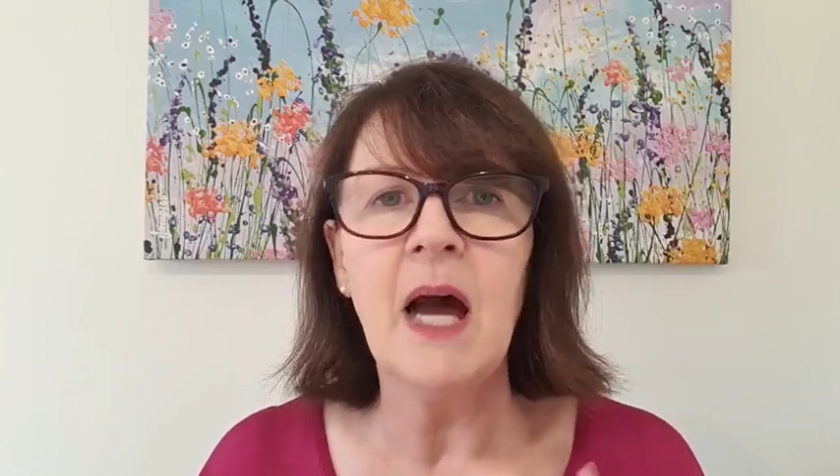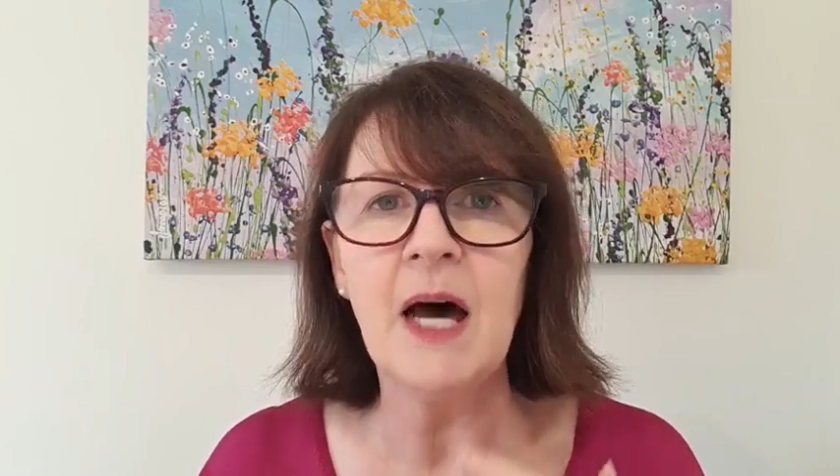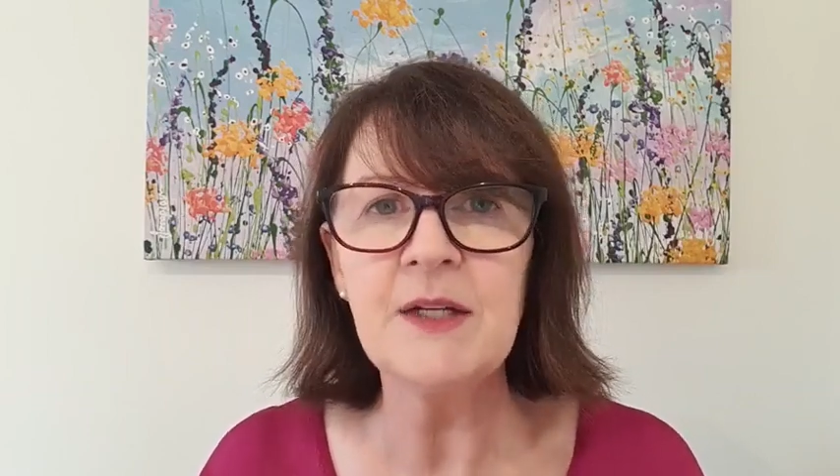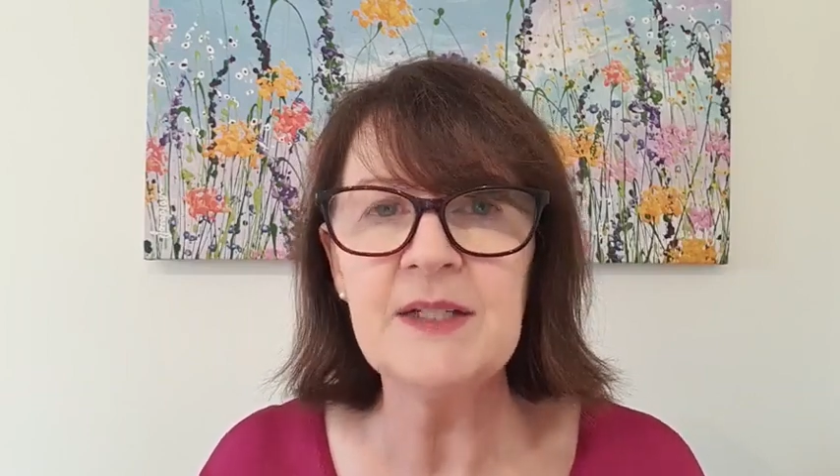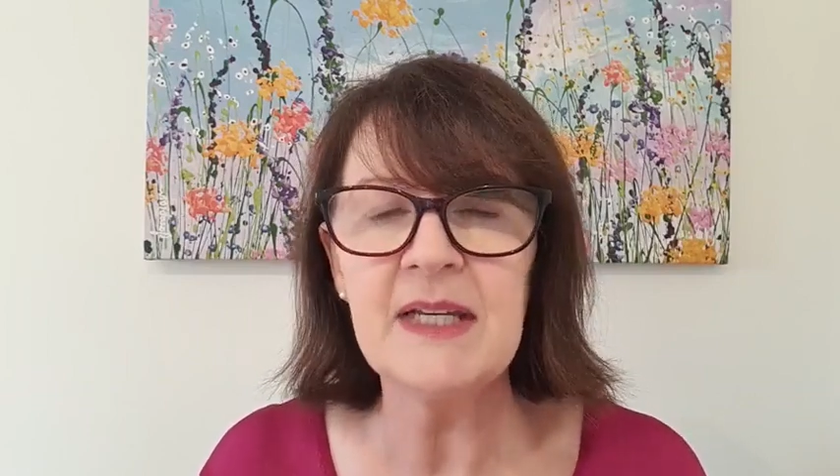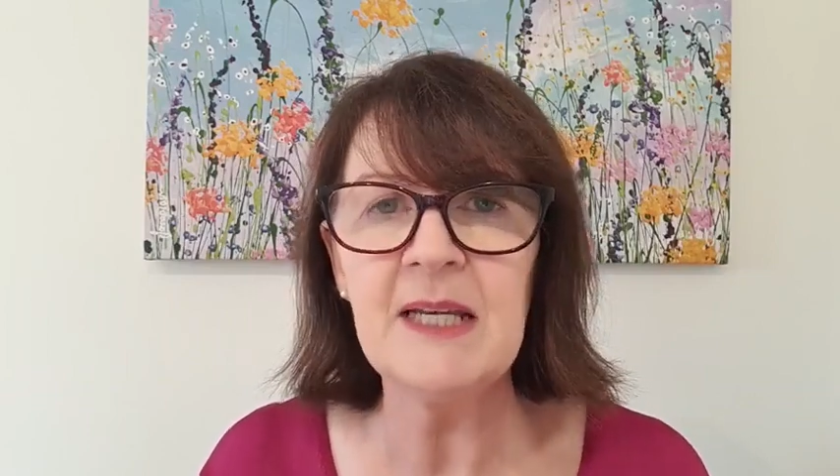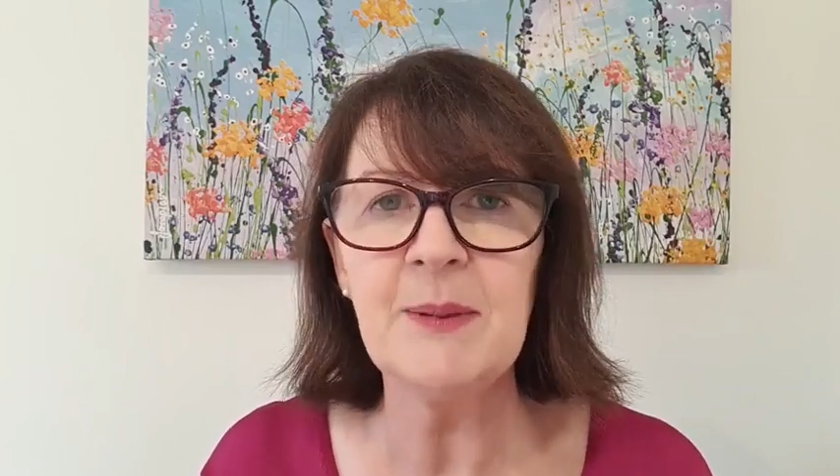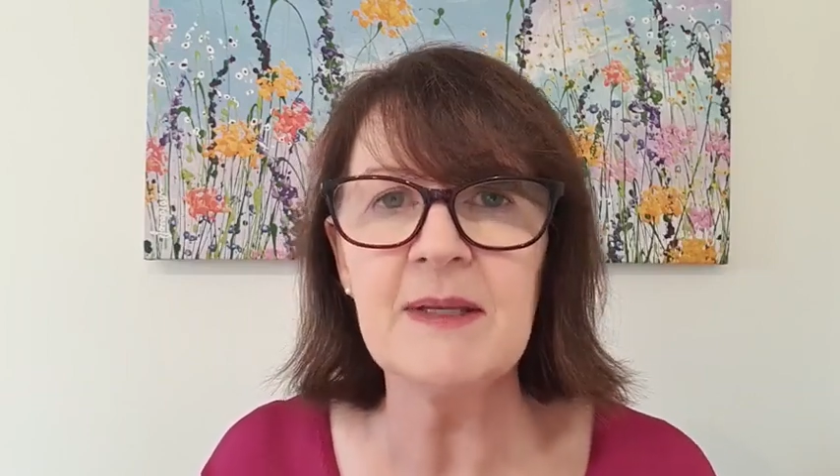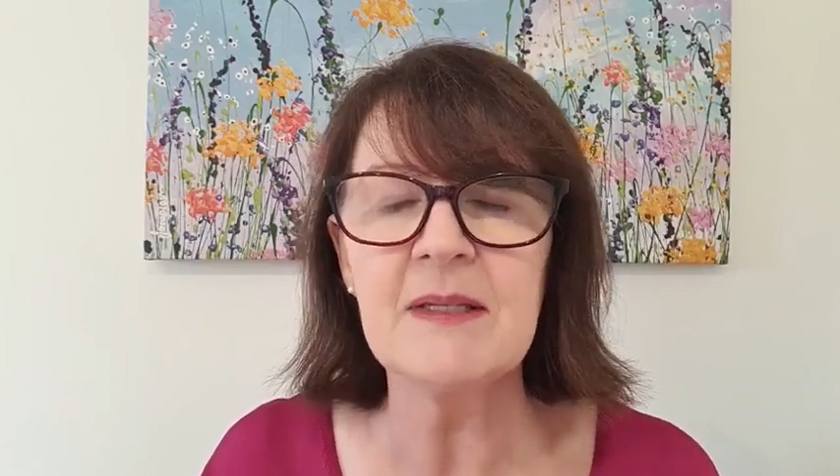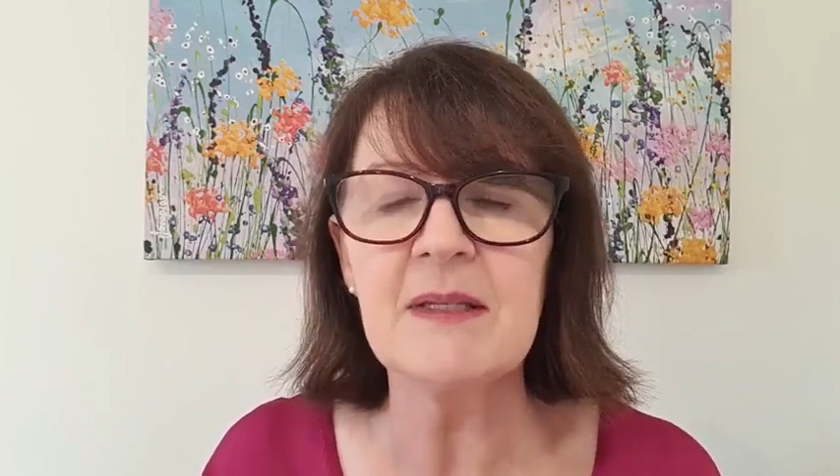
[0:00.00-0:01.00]
on a daily
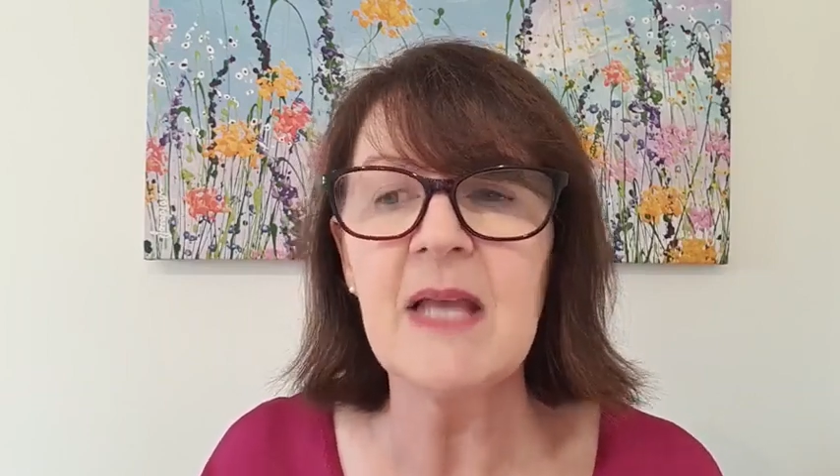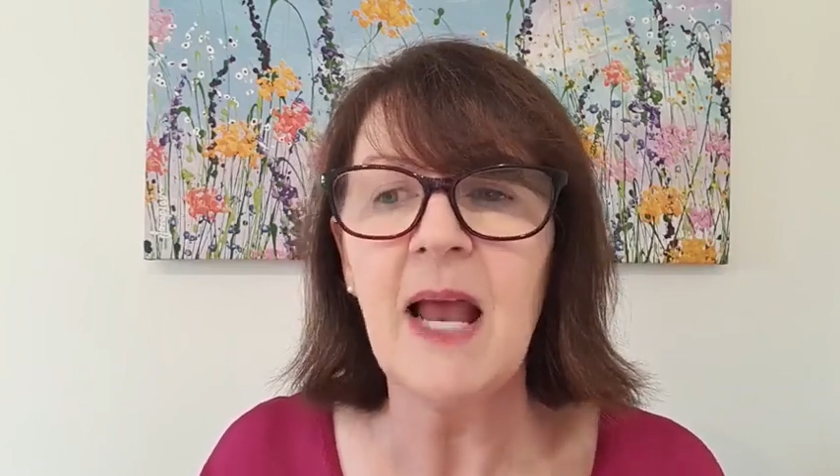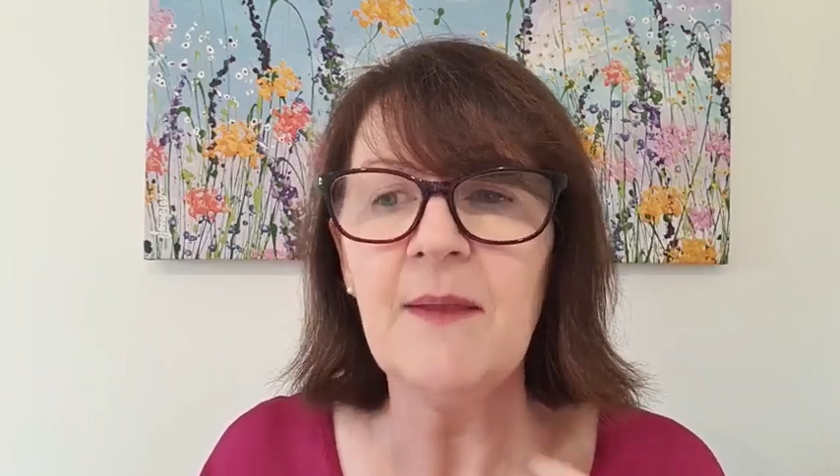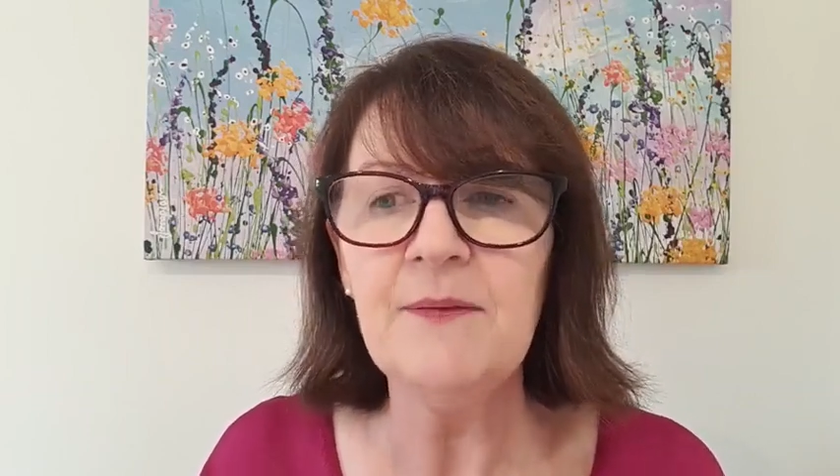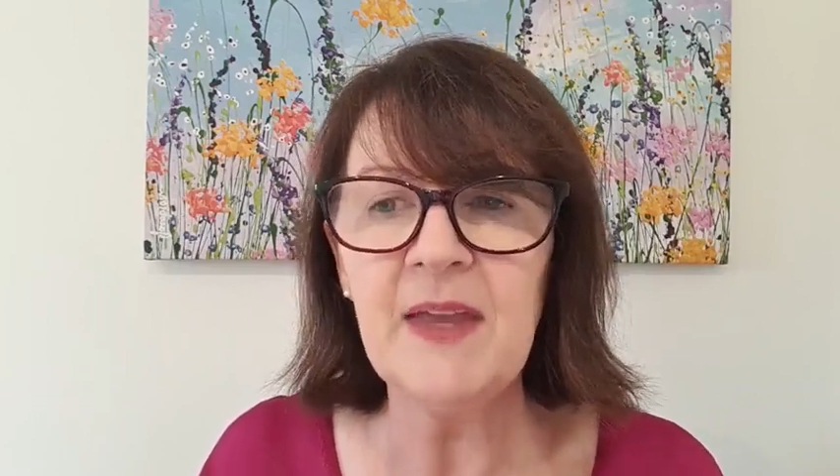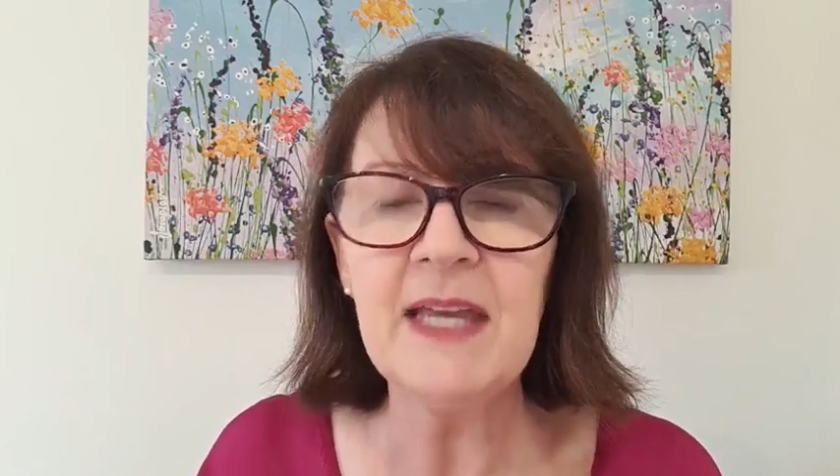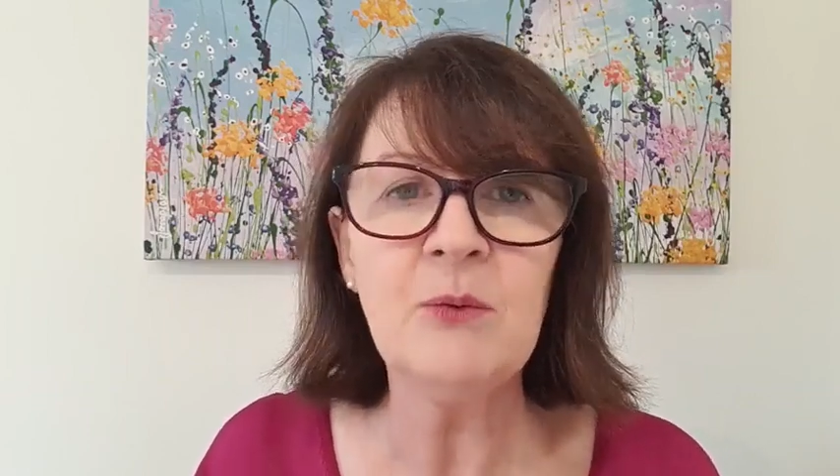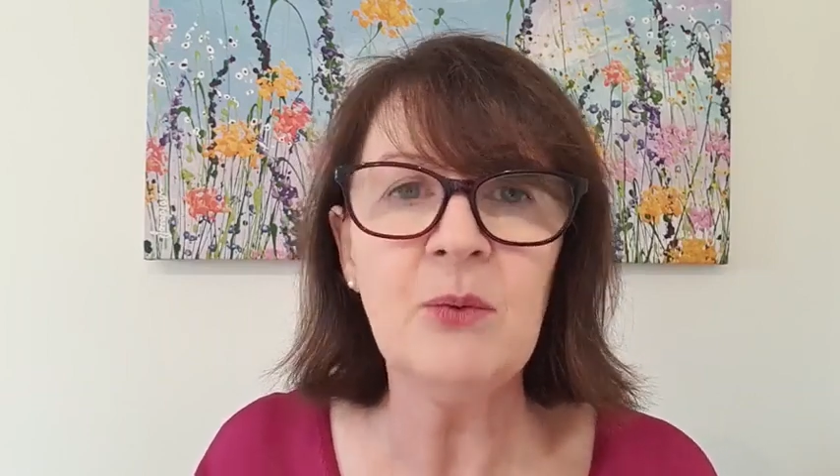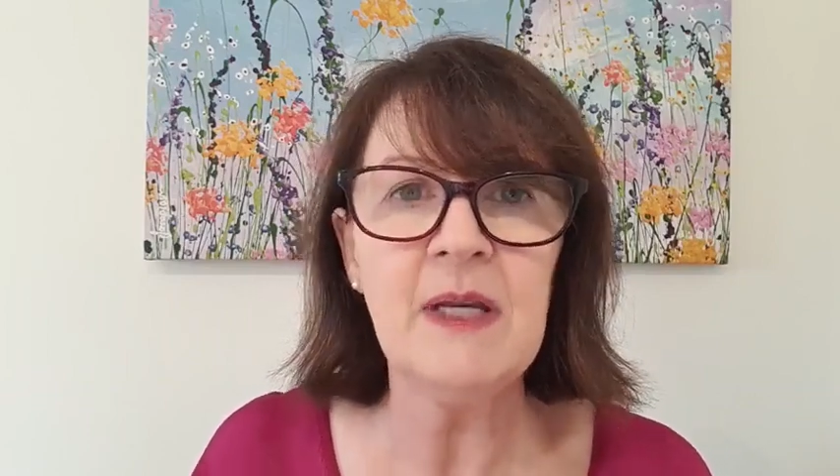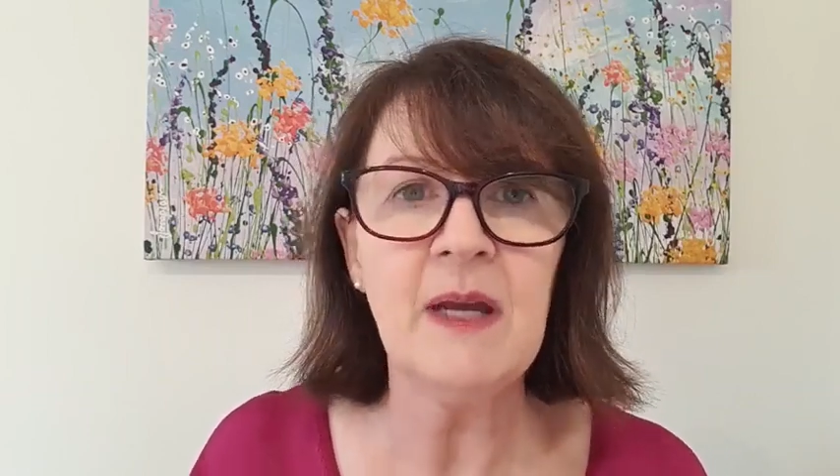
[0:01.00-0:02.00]
basis,
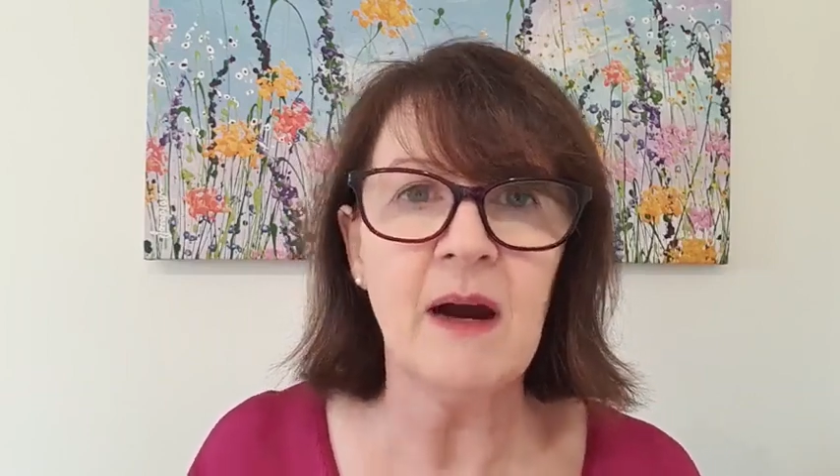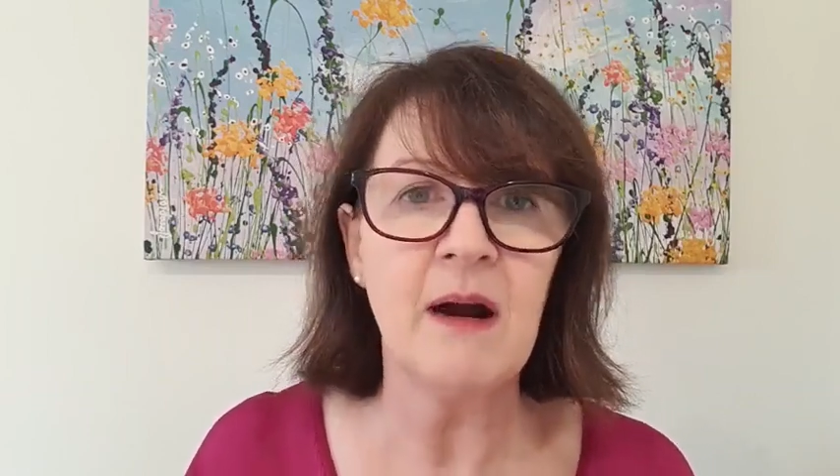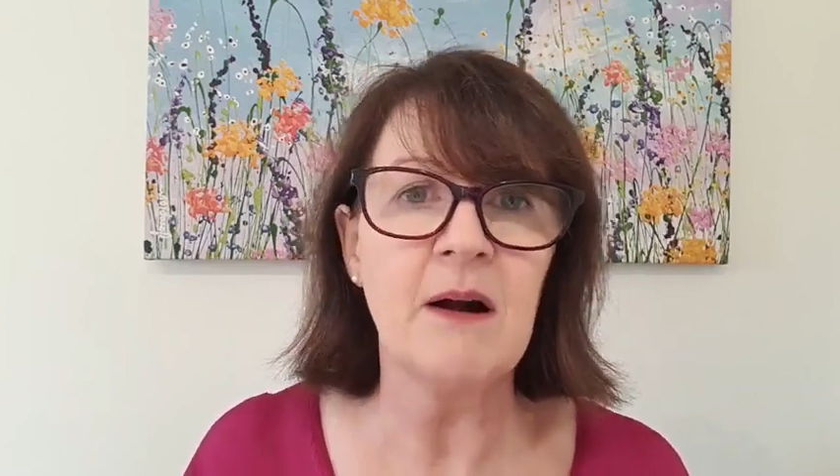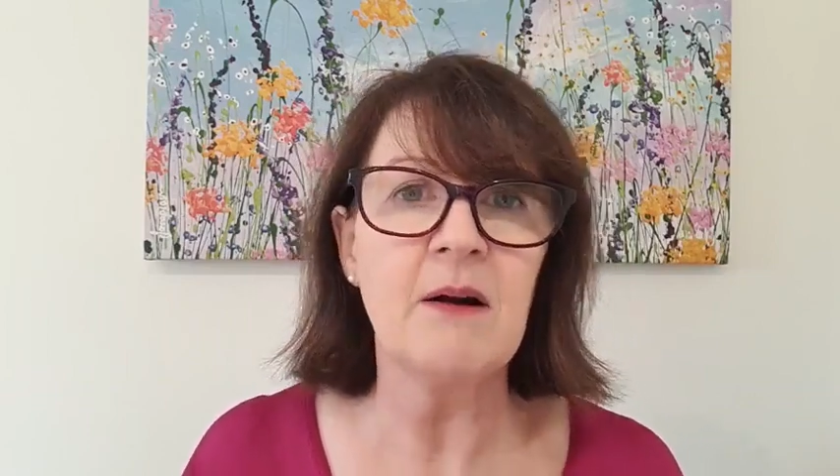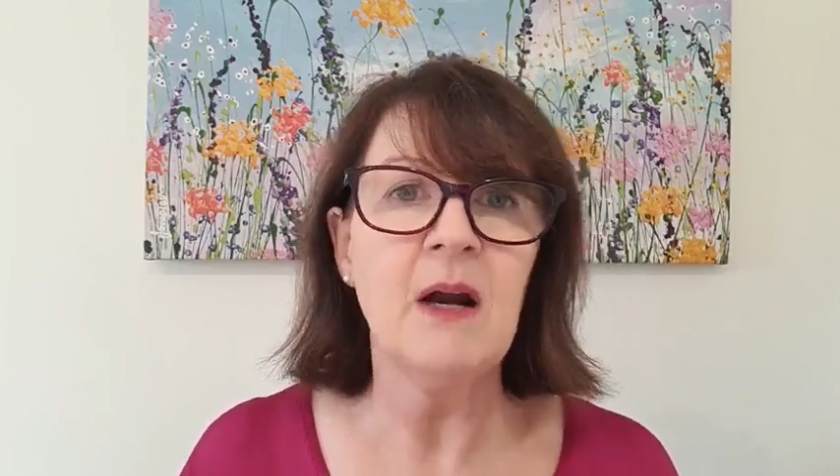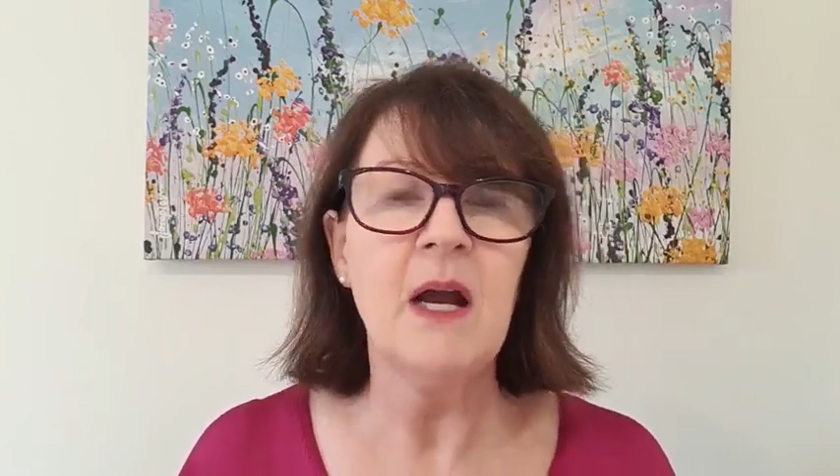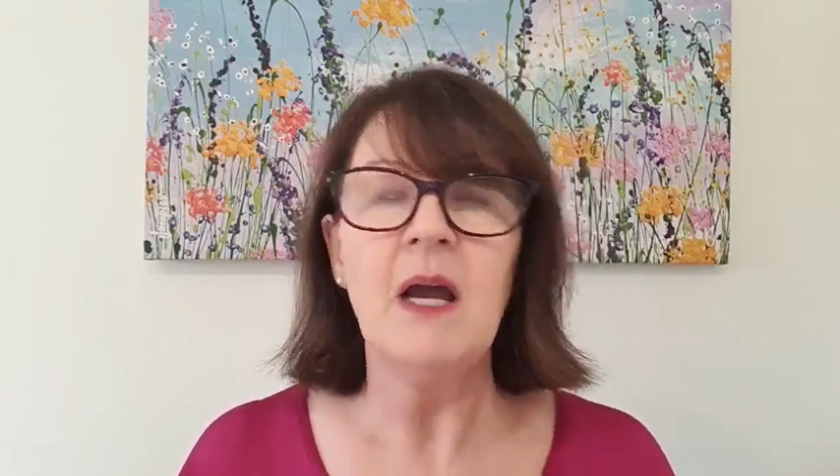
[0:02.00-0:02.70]
then we are